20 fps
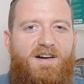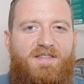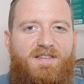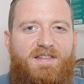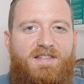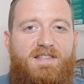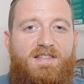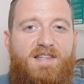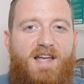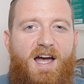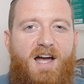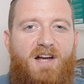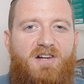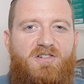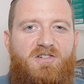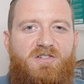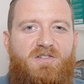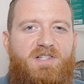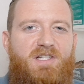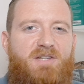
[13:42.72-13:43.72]
This is
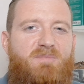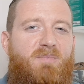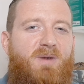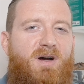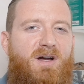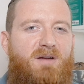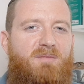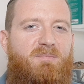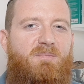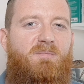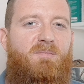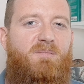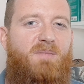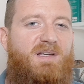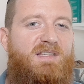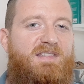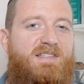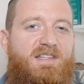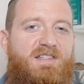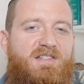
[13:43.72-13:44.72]
actually my
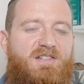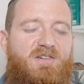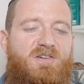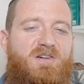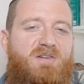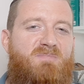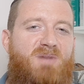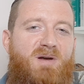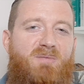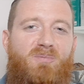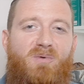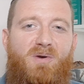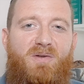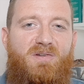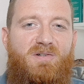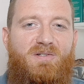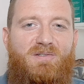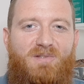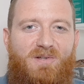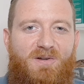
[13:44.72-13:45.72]
sister and my
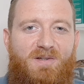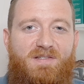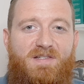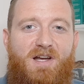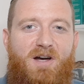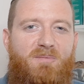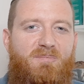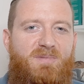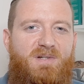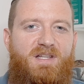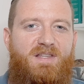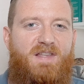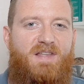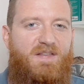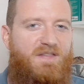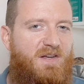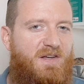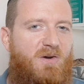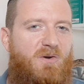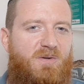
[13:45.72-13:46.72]
brother-in-law's company
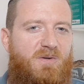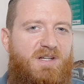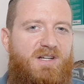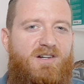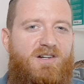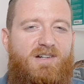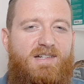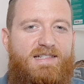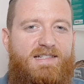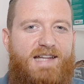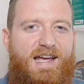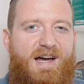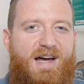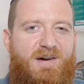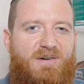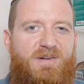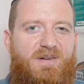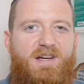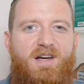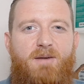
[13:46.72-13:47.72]
that they own here in
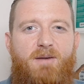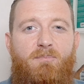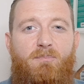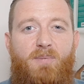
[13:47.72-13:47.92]
town.